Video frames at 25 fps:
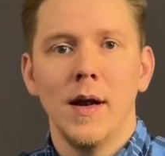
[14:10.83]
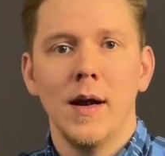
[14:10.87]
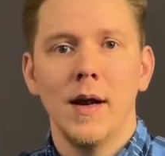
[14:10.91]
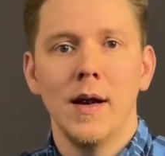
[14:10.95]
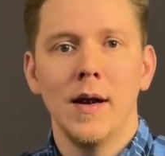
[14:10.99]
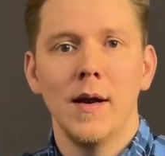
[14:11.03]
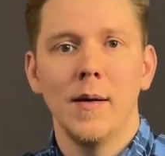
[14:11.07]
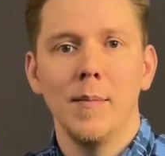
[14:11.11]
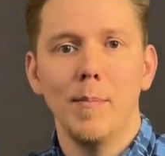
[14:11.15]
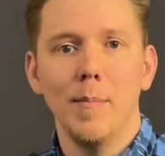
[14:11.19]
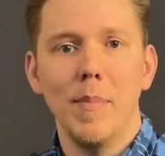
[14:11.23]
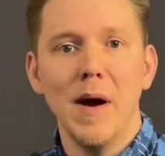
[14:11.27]

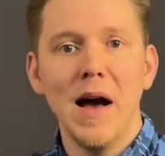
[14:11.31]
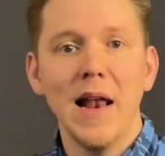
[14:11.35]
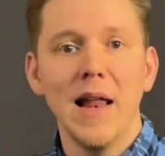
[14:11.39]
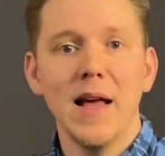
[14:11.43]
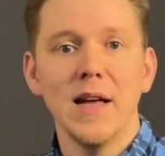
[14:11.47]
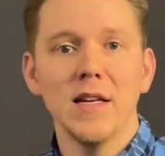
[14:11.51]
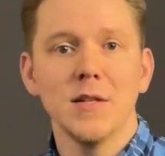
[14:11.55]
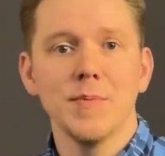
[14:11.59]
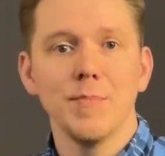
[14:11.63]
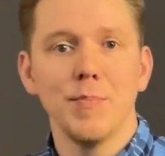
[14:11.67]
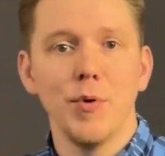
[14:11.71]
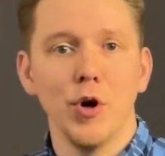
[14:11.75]

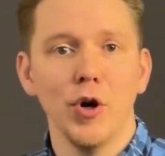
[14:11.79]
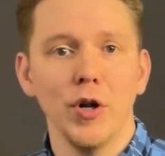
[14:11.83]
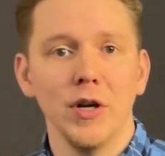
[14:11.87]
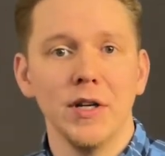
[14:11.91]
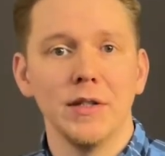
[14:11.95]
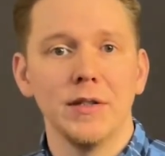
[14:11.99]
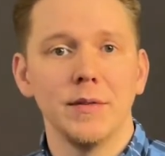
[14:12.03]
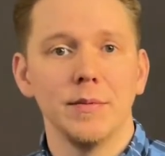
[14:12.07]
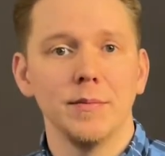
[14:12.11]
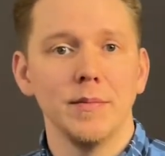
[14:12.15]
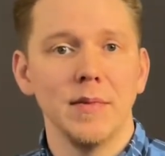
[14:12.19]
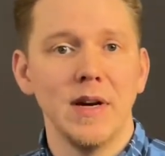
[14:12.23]
Balance
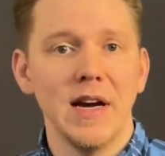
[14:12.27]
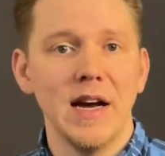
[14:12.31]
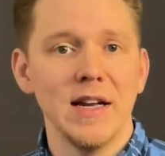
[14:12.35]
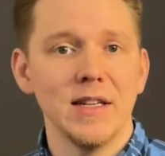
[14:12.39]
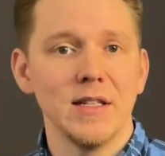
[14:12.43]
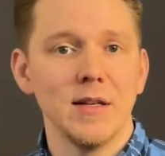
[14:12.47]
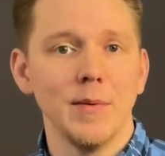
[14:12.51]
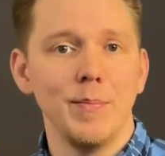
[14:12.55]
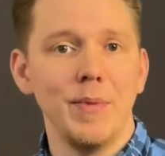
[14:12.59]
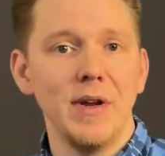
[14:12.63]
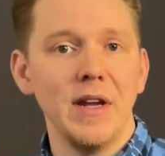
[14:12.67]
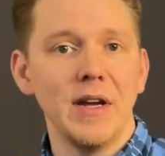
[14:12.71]
point
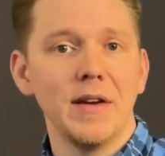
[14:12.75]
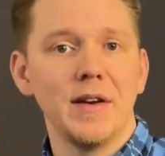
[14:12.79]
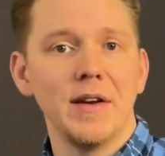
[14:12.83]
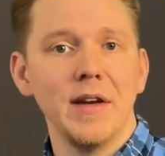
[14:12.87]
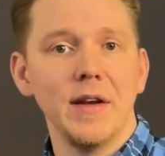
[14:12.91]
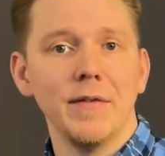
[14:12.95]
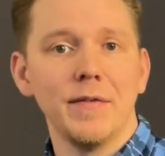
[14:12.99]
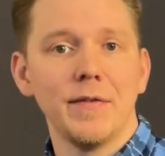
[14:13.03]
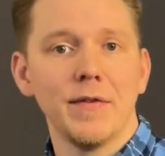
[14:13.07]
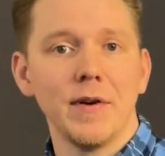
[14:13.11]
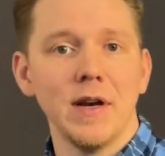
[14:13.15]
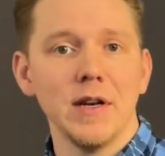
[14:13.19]
has a big
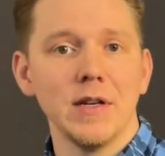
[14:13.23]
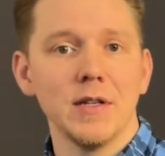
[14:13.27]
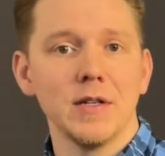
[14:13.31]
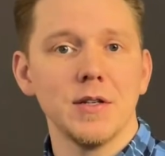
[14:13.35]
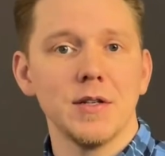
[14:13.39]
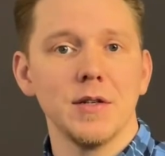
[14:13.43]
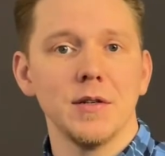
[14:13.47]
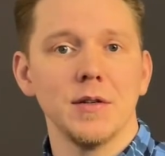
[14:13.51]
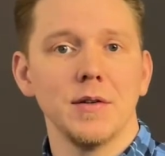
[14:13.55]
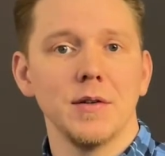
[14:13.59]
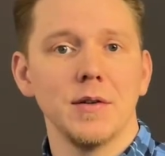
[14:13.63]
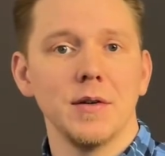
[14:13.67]

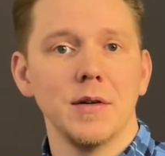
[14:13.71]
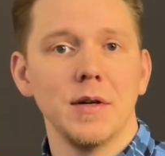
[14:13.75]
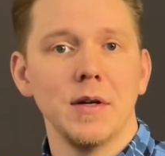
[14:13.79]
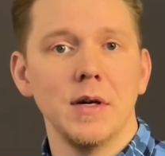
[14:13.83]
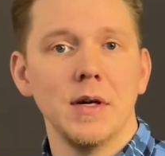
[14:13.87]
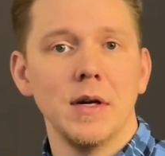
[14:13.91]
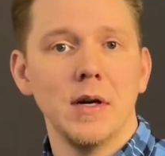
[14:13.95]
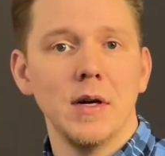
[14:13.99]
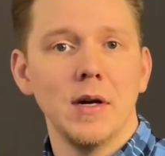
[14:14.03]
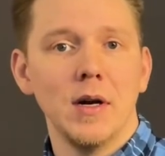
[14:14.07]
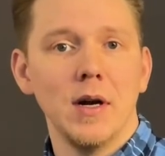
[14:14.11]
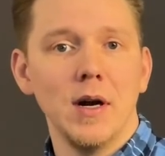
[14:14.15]
difference
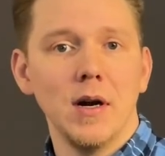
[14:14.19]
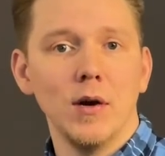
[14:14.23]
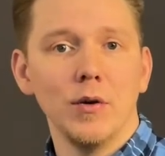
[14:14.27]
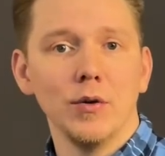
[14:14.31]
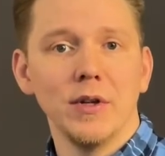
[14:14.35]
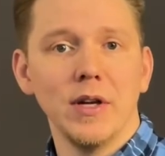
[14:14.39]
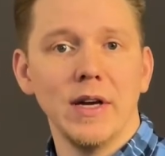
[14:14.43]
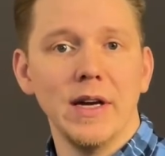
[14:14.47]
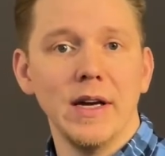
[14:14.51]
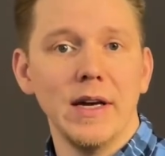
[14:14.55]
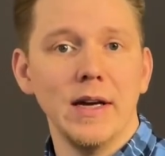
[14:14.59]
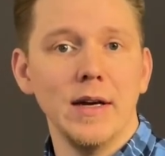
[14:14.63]
how
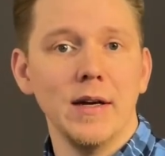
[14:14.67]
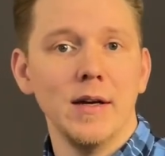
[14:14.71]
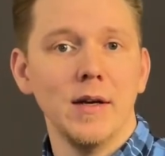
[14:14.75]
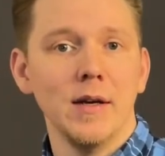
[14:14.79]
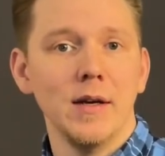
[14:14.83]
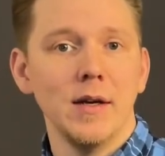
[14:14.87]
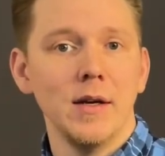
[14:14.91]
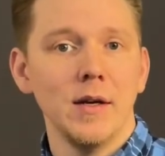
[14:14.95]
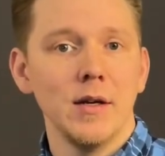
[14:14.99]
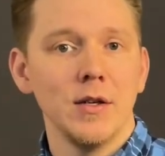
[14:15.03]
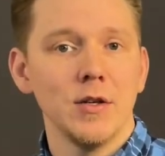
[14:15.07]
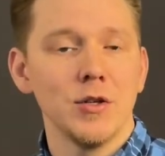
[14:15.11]
the
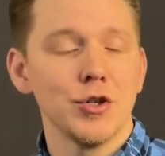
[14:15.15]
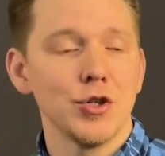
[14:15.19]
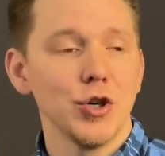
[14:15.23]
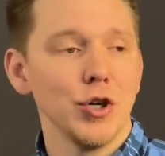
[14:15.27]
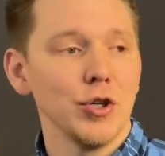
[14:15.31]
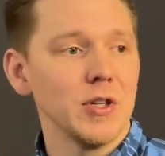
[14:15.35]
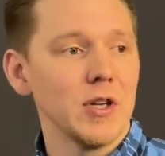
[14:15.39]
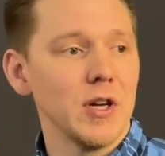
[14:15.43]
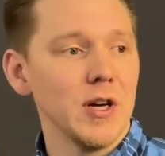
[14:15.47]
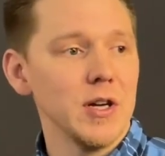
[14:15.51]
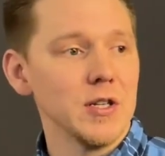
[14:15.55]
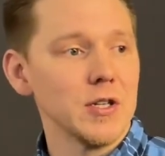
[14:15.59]

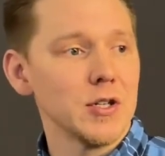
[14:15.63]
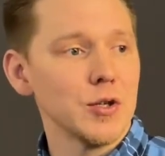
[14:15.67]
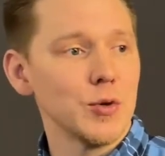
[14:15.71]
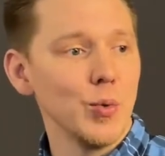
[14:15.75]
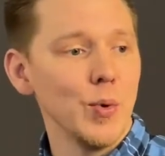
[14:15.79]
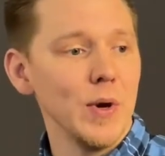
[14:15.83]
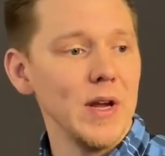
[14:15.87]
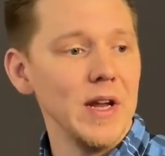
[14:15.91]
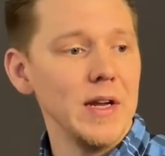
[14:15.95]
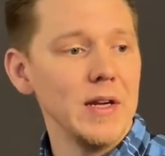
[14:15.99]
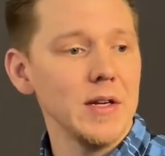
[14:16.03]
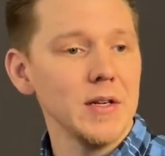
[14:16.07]
shotgun
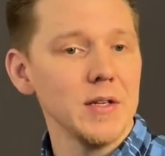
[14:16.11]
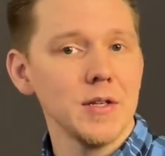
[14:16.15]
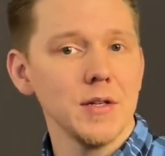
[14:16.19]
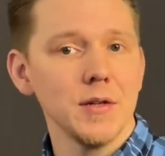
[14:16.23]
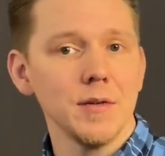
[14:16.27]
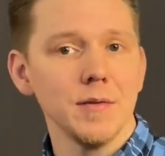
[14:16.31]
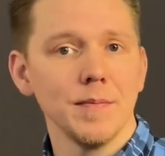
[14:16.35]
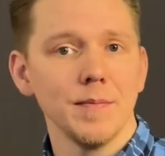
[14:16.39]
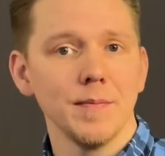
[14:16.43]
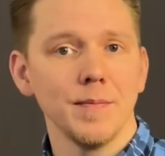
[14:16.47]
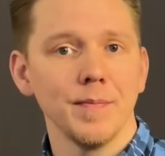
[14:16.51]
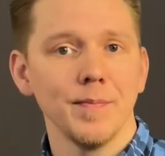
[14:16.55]

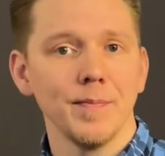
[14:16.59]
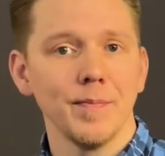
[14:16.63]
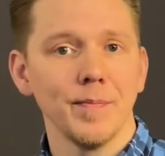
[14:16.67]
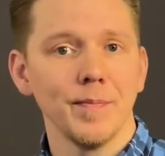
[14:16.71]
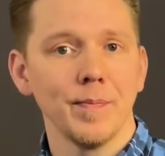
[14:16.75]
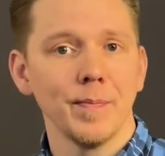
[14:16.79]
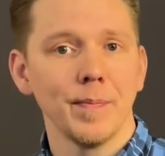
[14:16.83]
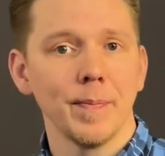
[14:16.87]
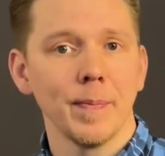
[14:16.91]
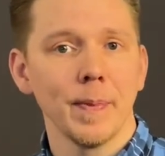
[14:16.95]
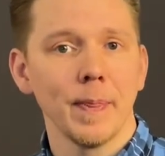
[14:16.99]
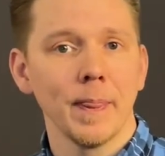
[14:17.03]
swings
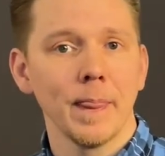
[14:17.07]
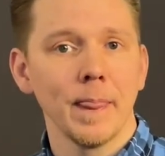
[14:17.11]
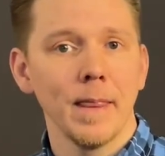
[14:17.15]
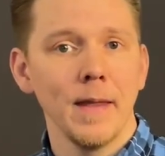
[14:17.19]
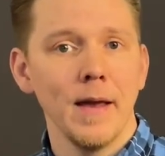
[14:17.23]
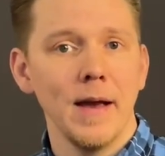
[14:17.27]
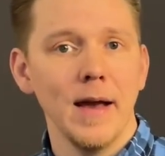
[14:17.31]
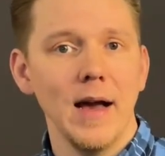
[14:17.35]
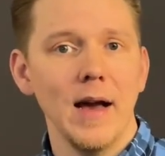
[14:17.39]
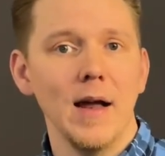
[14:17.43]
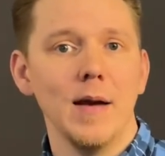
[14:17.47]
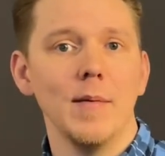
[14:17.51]

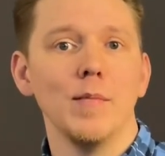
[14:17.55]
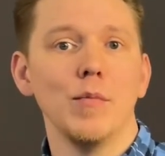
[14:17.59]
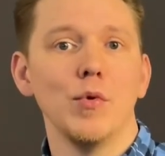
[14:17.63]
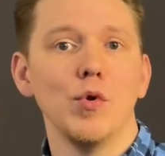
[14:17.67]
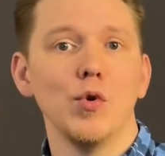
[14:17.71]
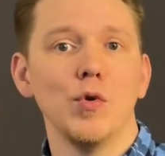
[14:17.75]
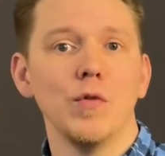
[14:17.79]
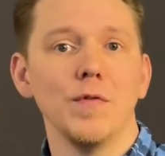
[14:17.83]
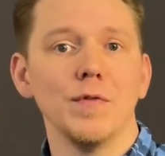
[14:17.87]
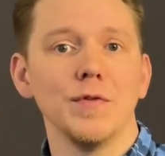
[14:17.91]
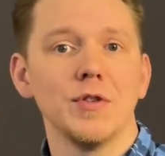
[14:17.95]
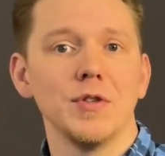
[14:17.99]
and
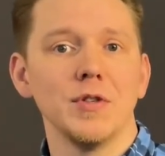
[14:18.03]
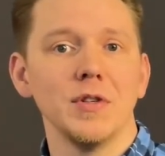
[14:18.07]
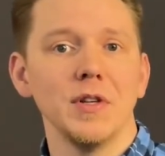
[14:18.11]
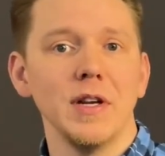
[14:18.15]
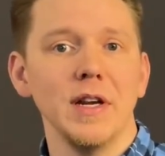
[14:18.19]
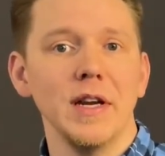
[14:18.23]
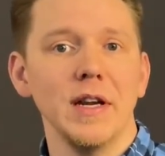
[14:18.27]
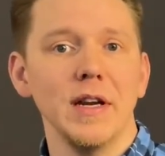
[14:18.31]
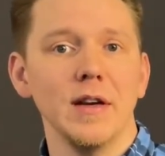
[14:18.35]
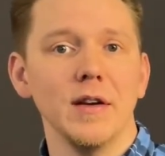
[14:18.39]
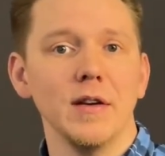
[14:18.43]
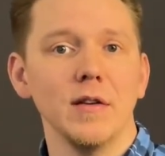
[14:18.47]
moves
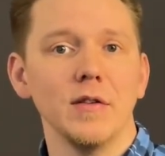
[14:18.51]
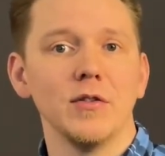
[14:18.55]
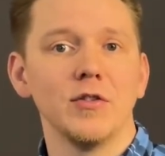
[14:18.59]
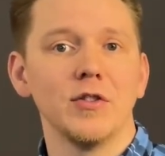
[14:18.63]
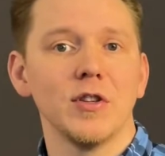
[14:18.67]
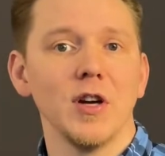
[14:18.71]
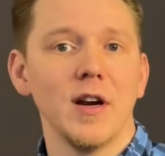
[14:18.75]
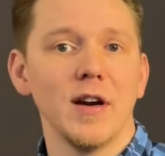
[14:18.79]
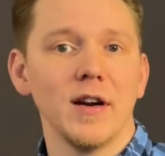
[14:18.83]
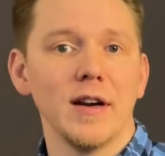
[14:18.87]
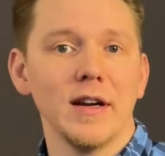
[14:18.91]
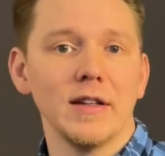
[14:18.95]
in
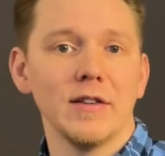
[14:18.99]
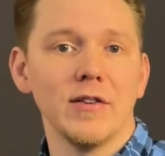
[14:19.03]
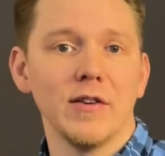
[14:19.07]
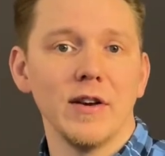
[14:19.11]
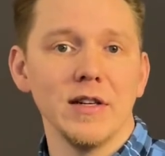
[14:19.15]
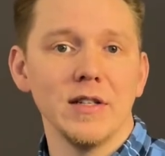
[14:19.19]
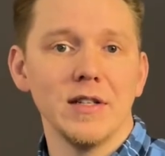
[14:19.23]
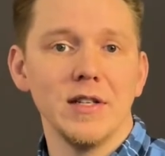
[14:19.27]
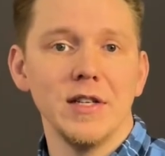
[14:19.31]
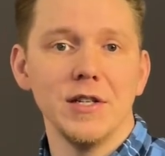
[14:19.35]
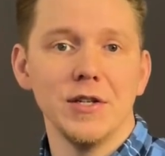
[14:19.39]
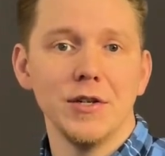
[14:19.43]
target
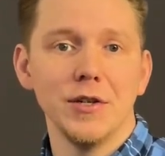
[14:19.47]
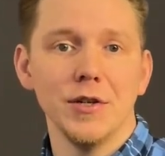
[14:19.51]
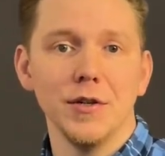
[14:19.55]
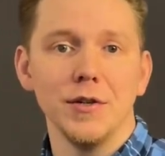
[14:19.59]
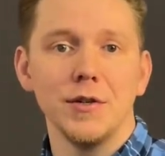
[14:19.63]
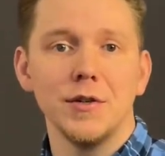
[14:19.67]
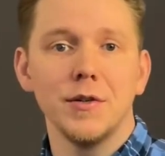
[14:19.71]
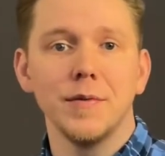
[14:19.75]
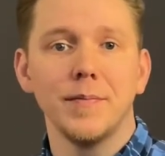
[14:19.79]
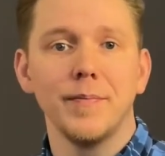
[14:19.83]
transitions.